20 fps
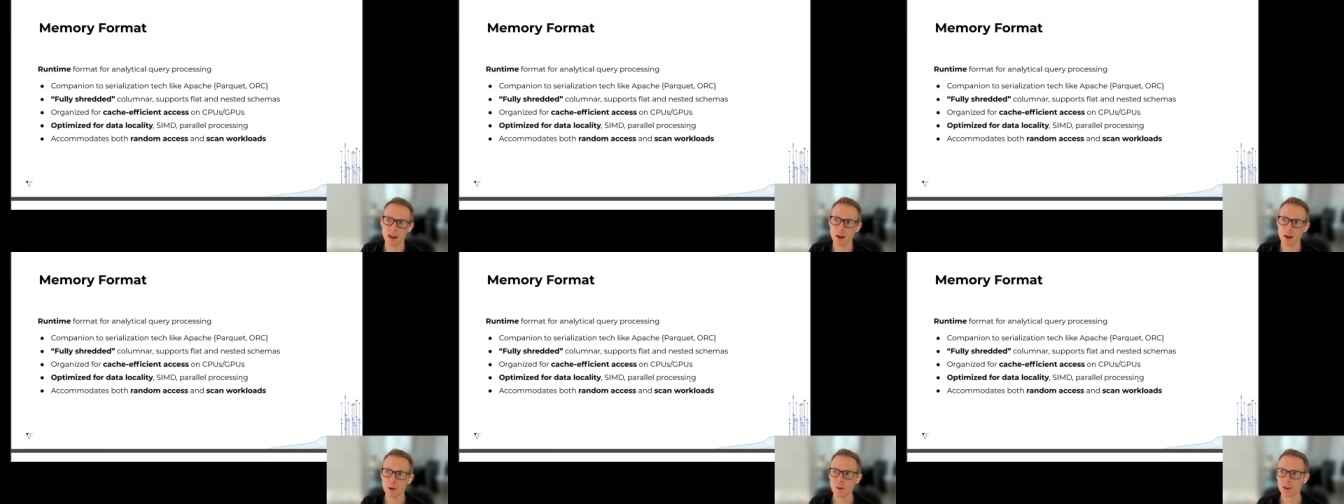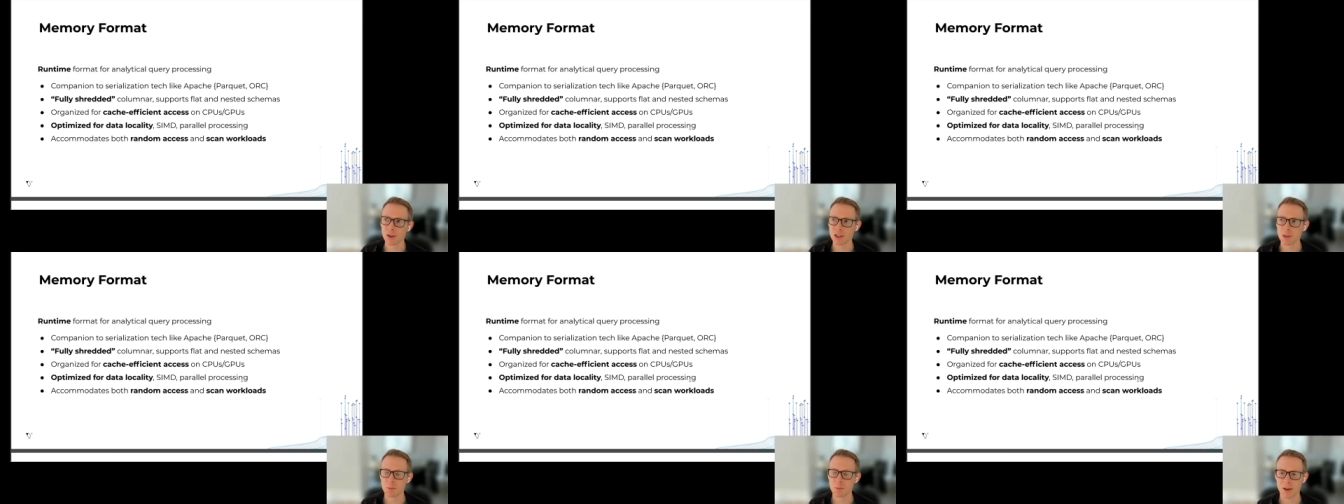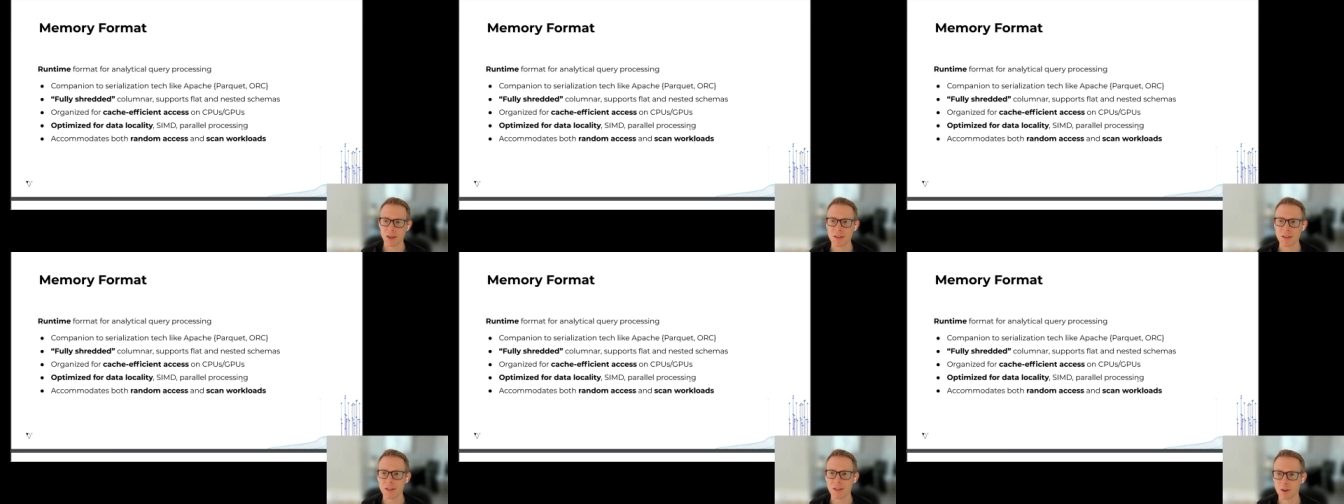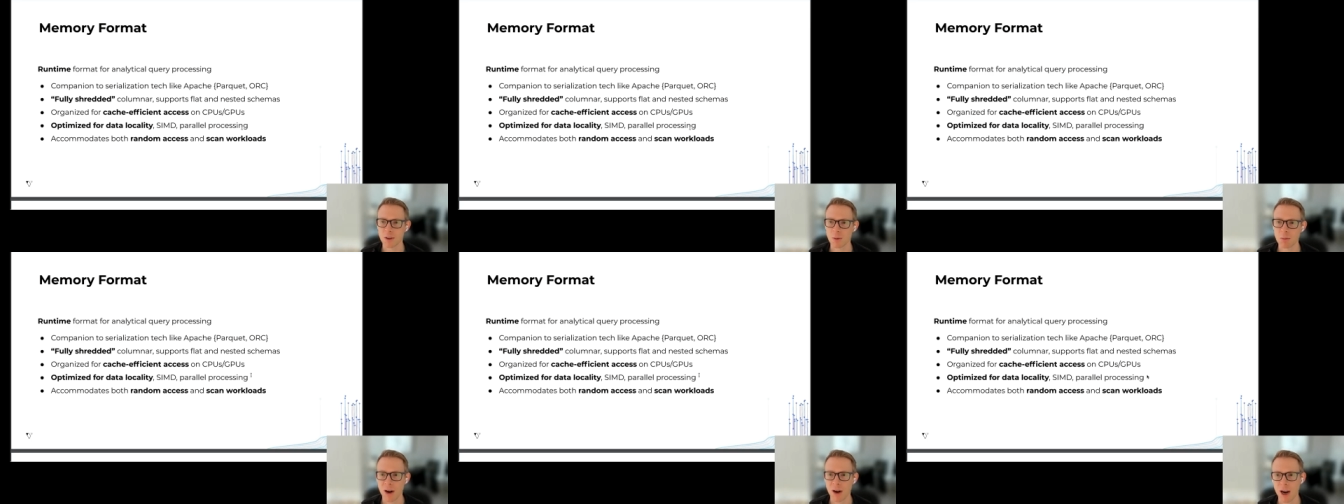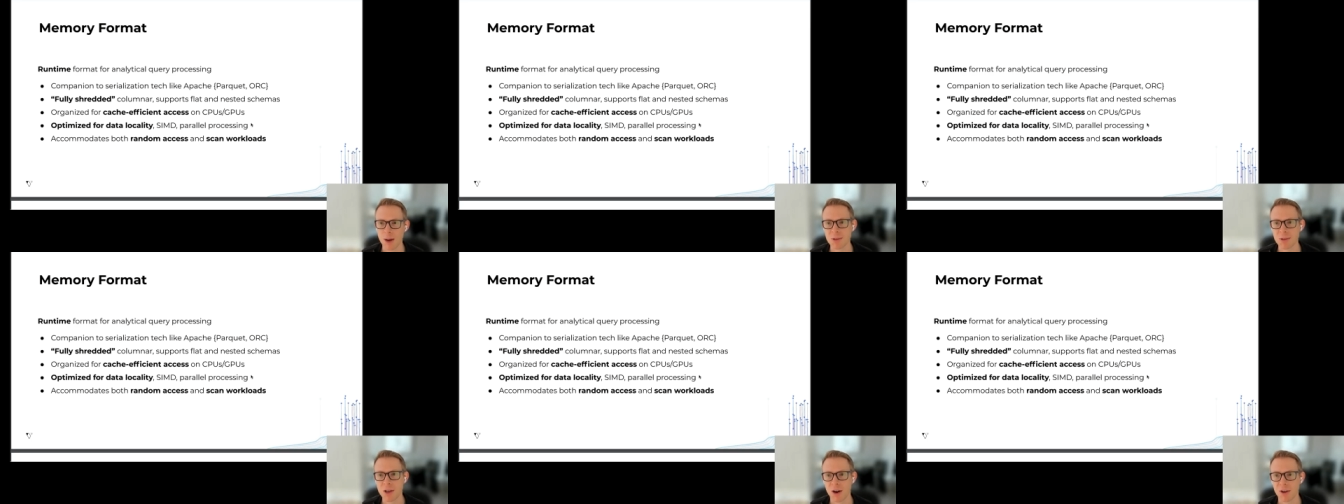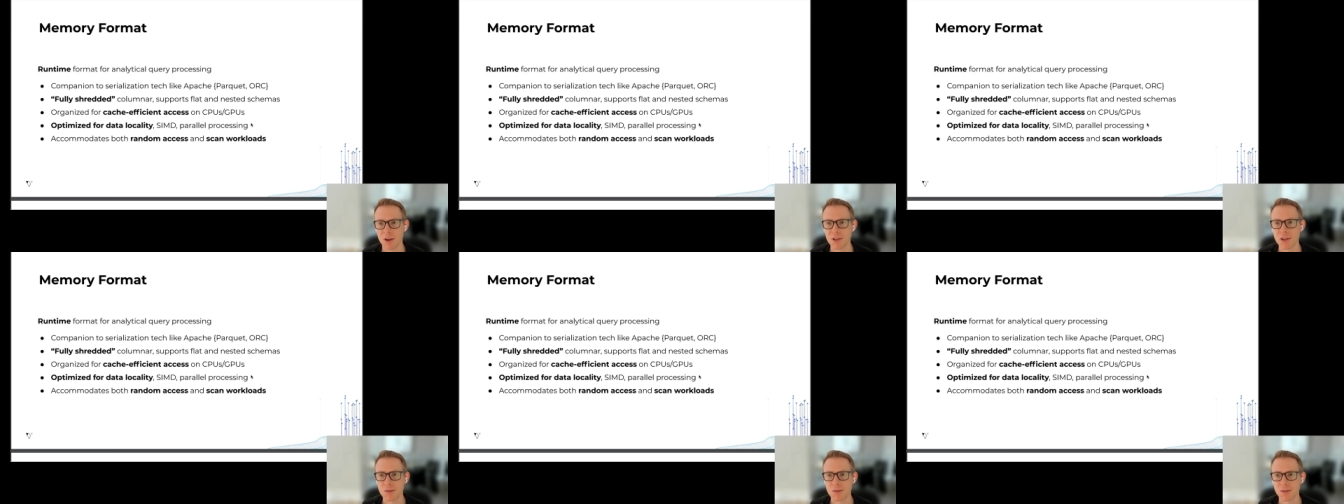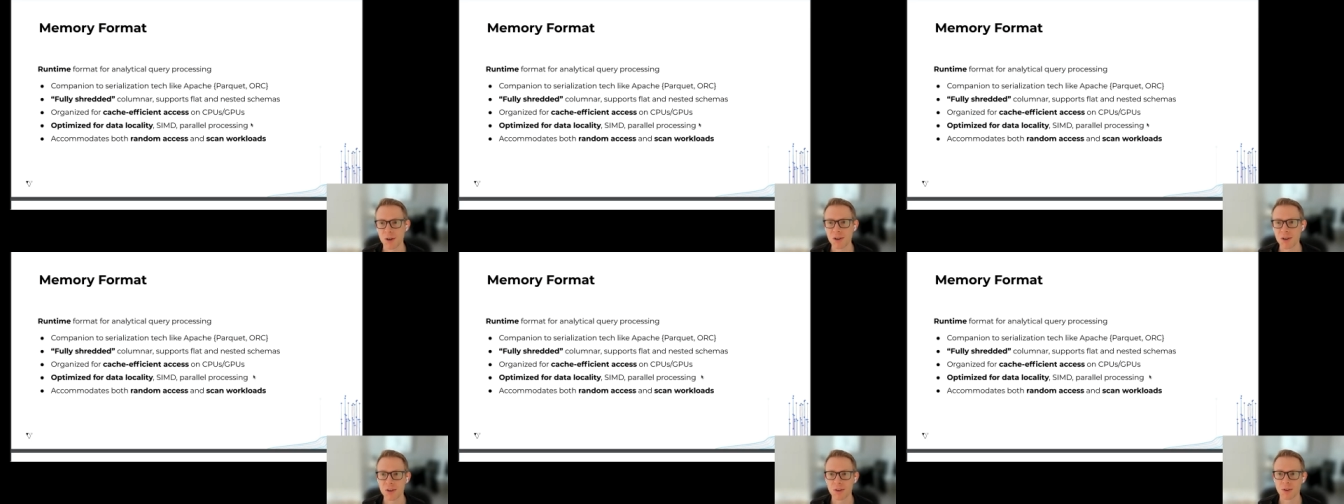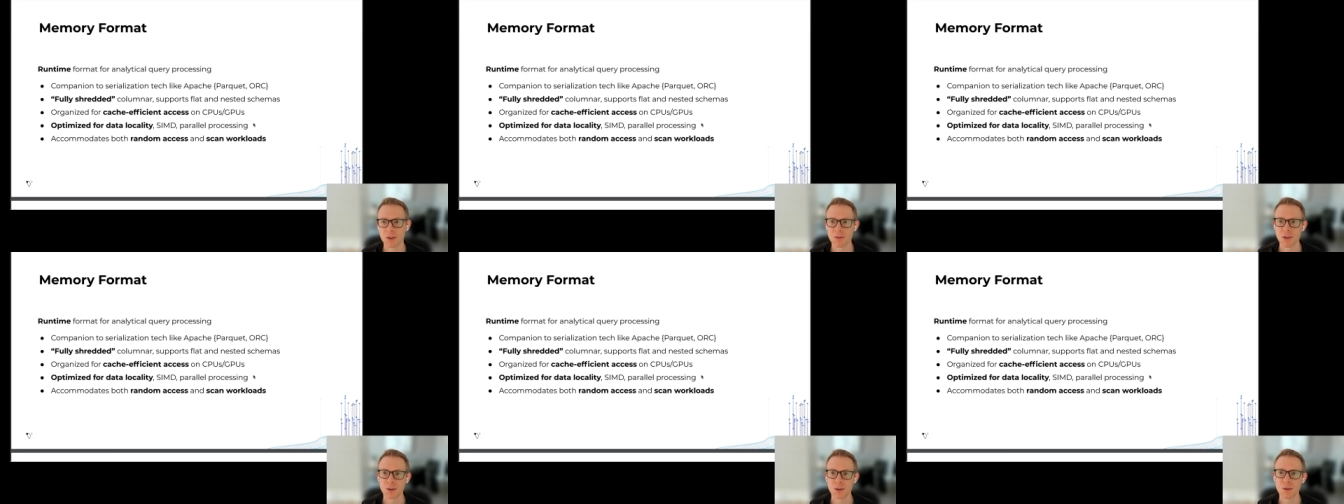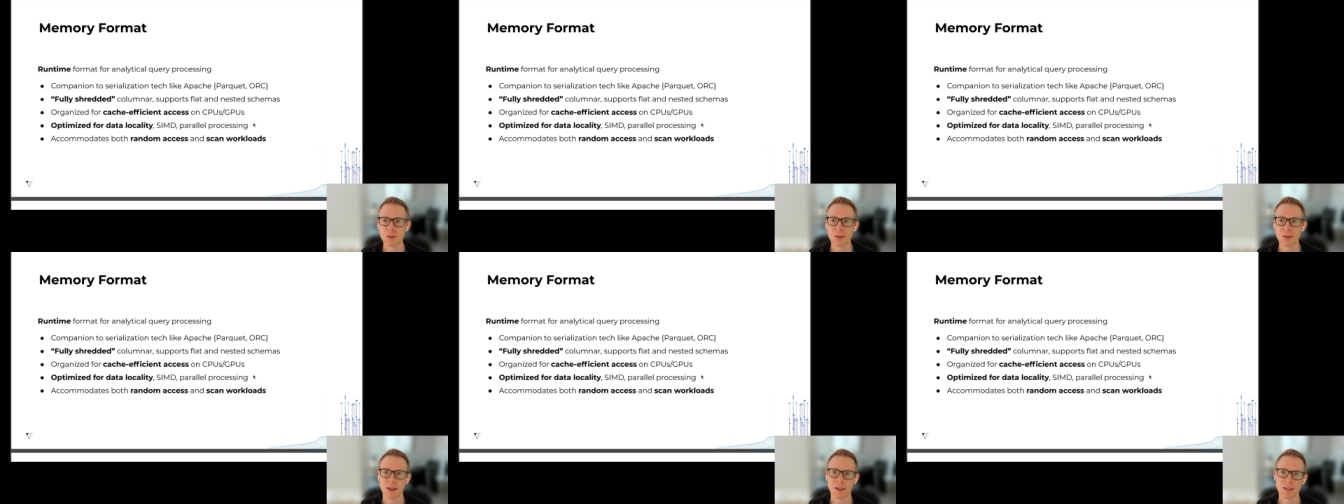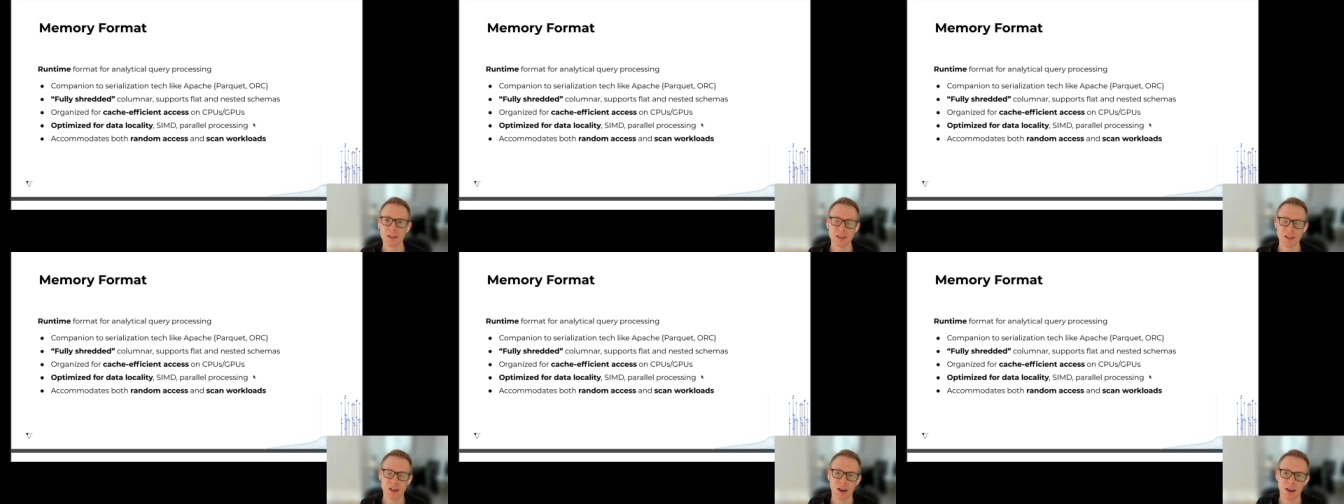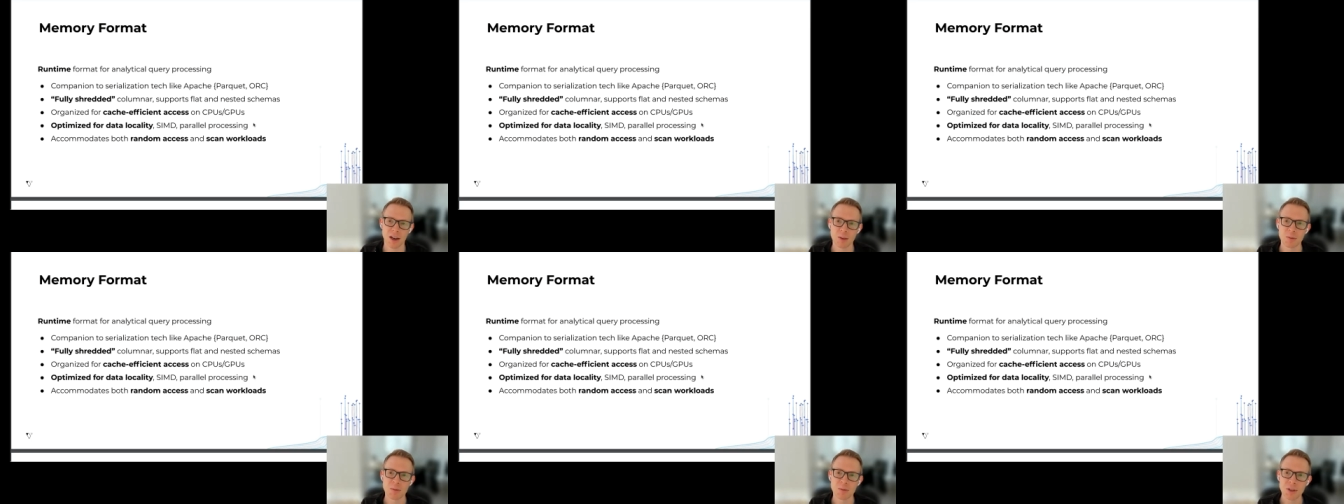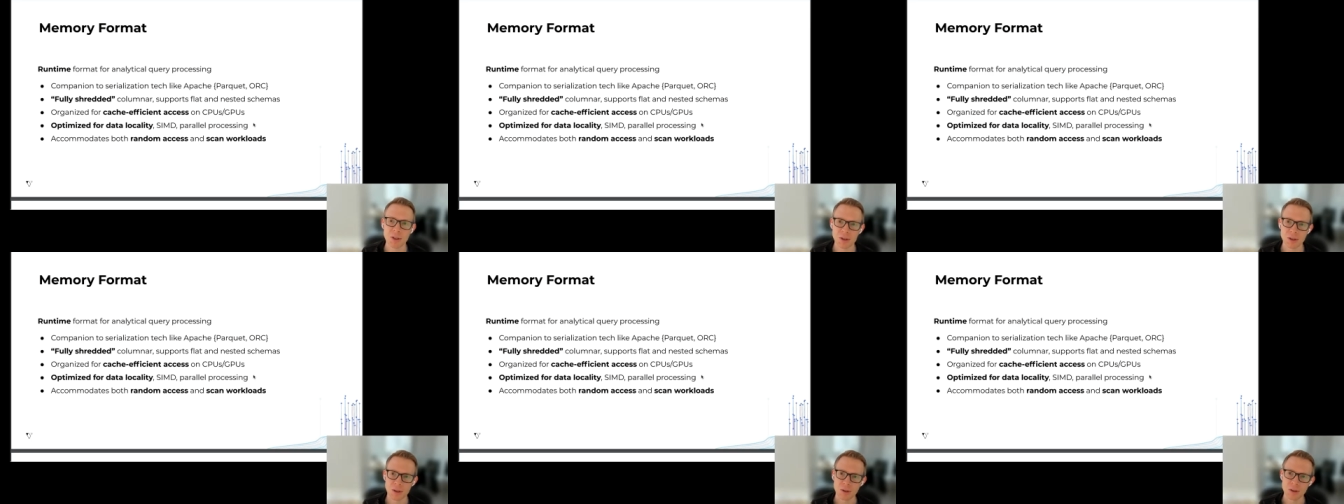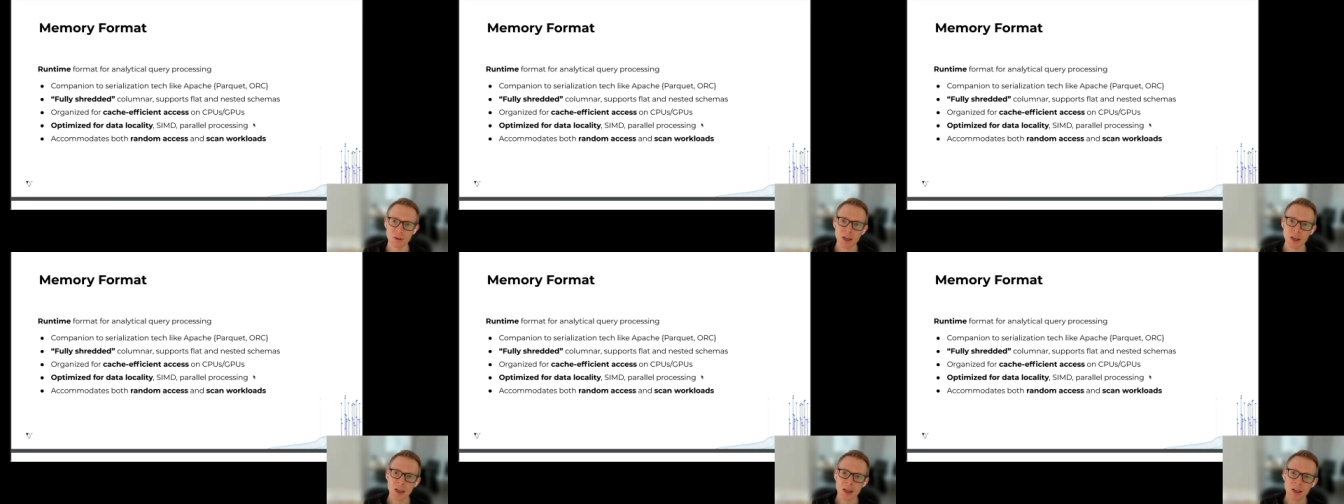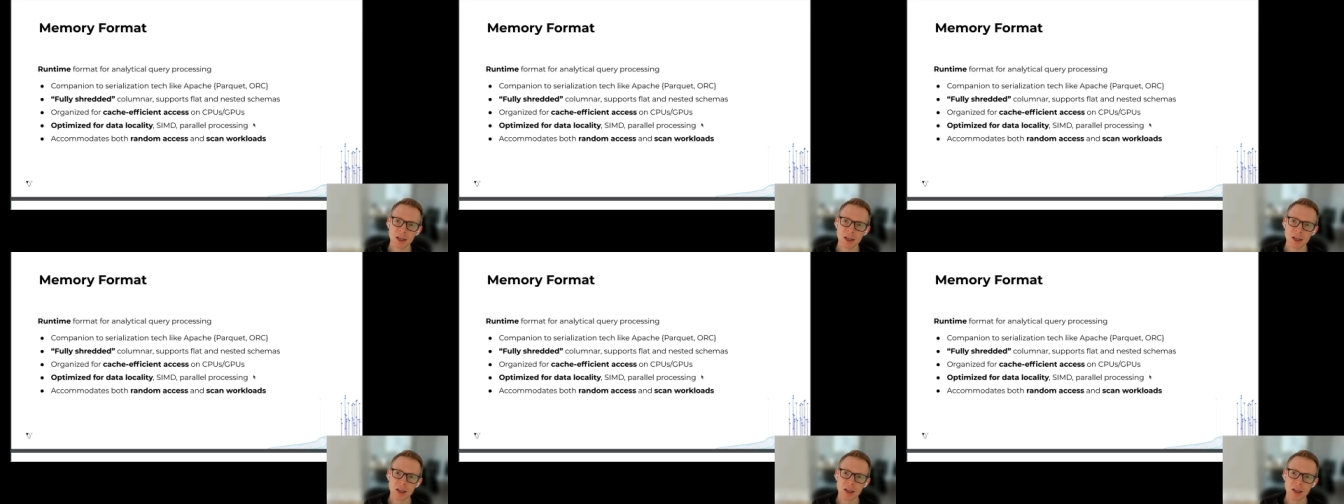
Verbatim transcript: I will express the perhaps controversial view that it's time to